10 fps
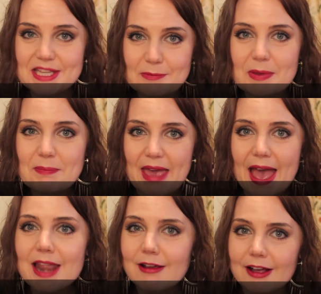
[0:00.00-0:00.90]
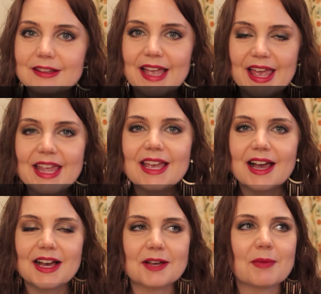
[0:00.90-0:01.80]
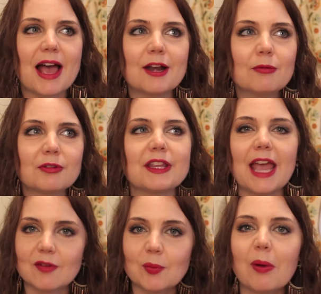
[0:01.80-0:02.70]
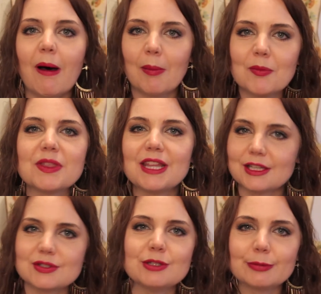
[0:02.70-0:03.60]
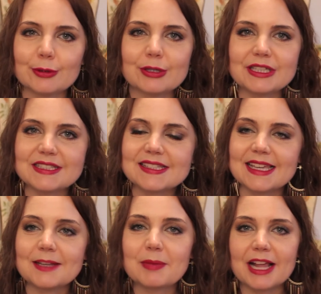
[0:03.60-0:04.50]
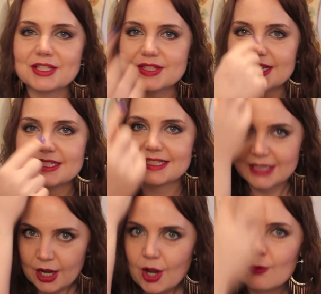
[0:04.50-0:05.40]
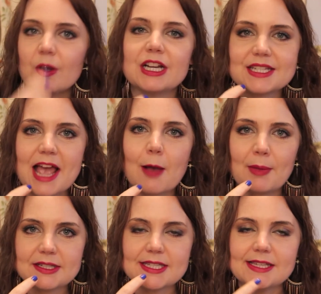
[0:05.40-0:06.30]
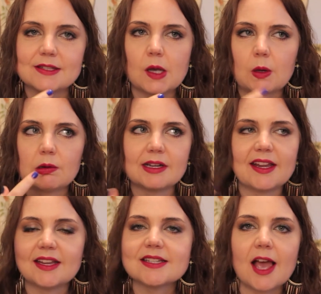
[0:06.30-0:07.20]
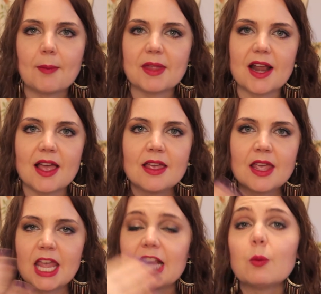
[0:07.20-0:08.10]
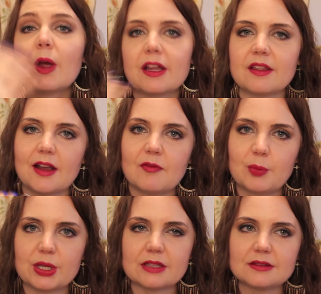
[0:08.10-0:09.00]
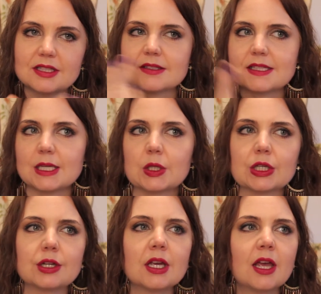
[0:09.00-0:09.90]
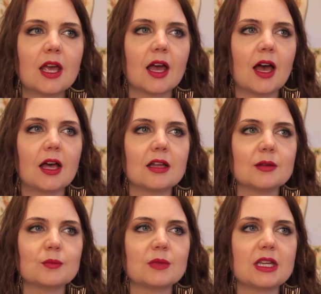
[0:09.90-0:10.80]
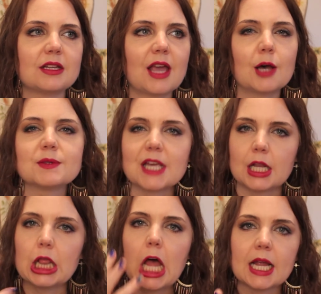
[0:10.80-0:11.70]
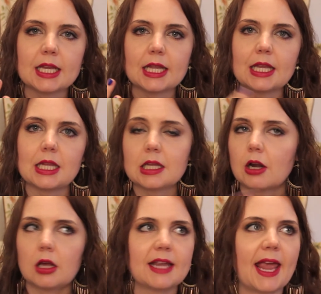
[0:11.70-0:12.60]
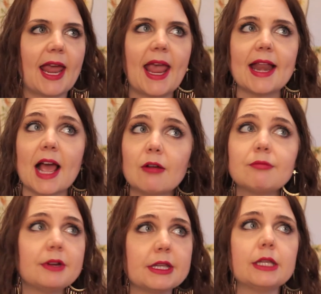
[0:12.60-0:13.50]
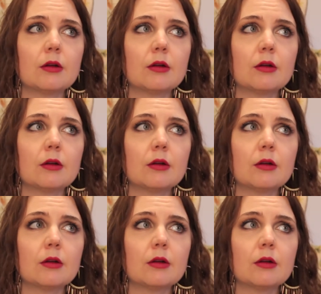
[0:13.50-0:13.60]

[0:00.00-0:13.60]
keep me matte all day. I don't really have a problem with getting super oily skin, but I just like to run it down my T-zone, and anywhere that I put concealer, it helps kind of lock it in all day, and I really